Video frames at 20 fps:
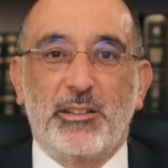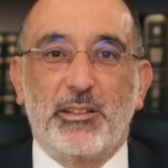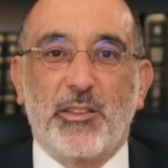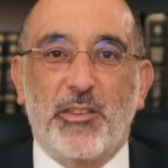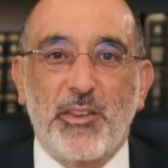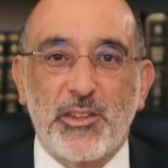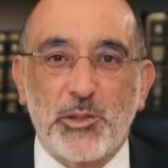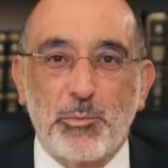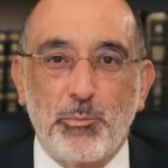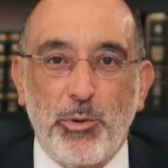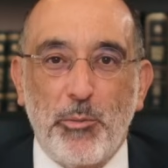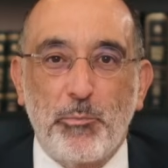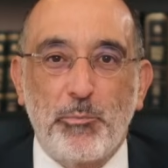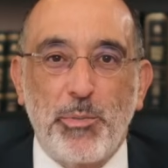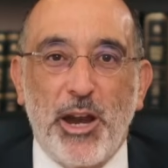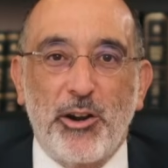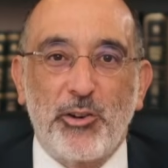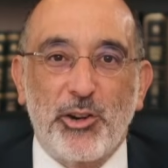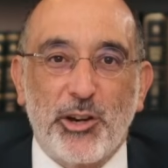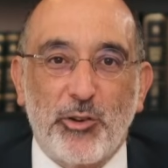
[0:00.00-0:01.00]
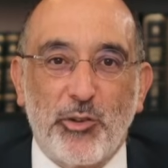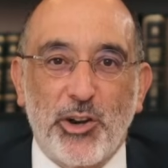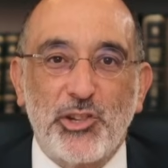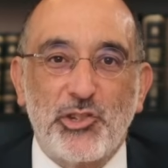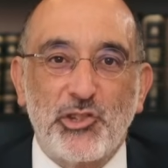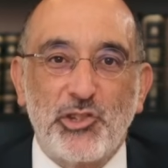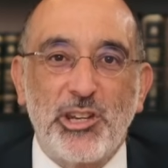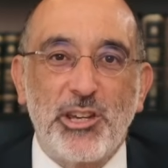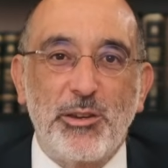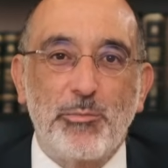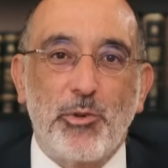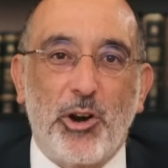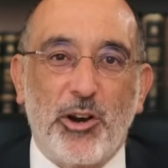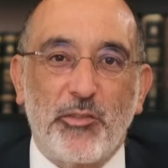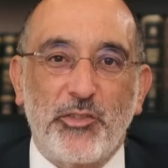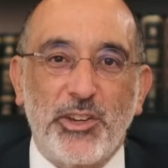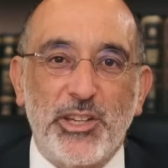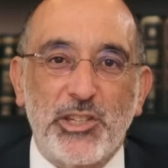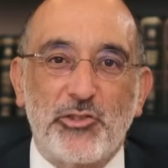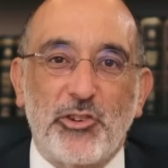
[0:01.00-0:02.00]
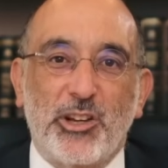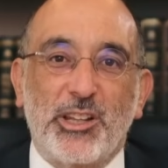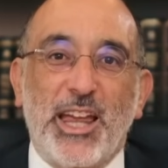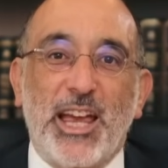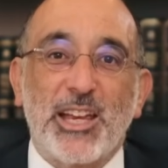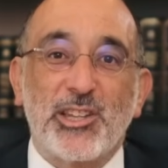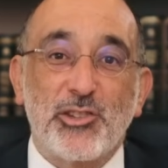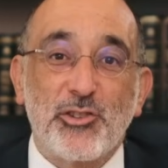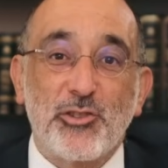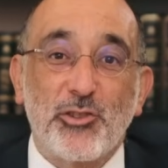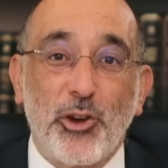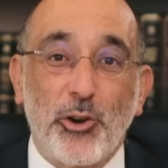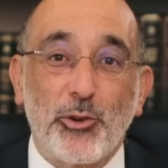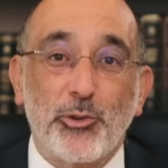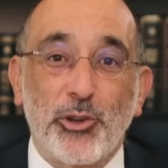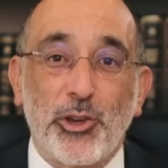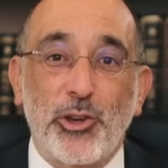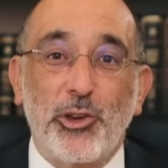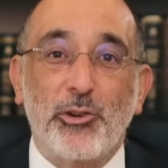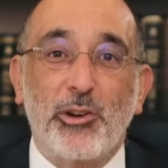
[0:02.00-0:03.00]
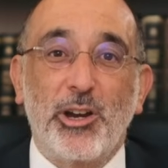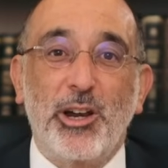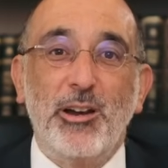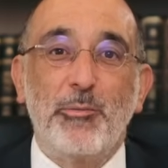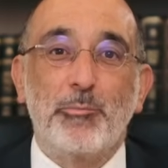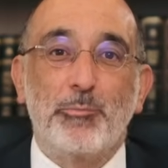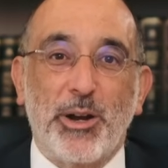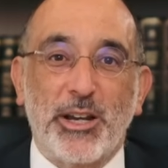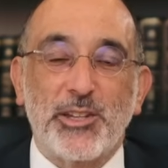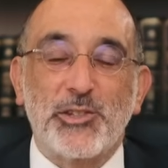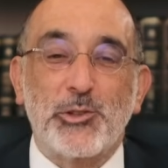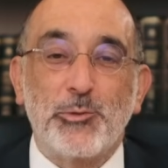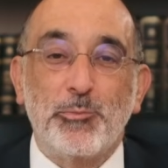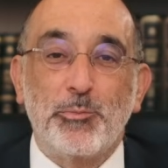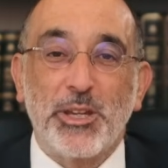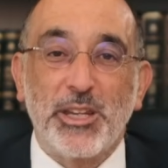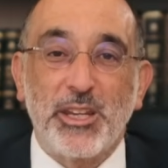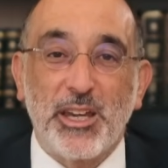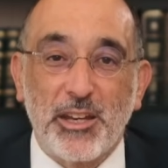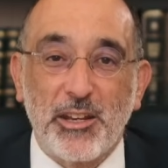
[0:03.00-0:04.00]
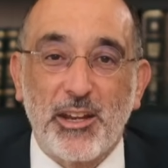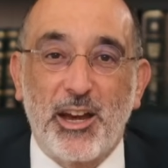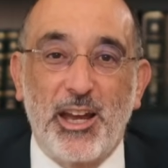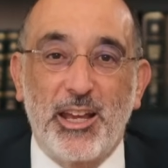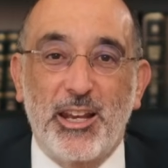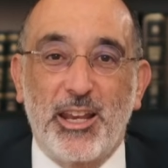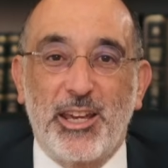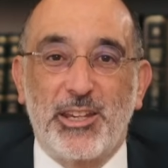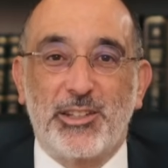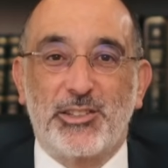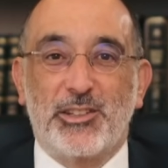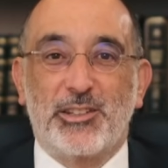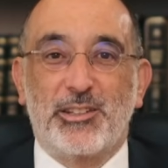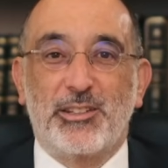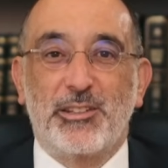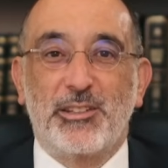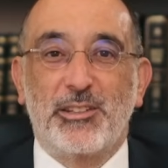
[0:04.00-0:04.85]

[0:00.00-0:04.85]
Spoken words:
This barbaric regime of Israel has no cure but to be annihilated.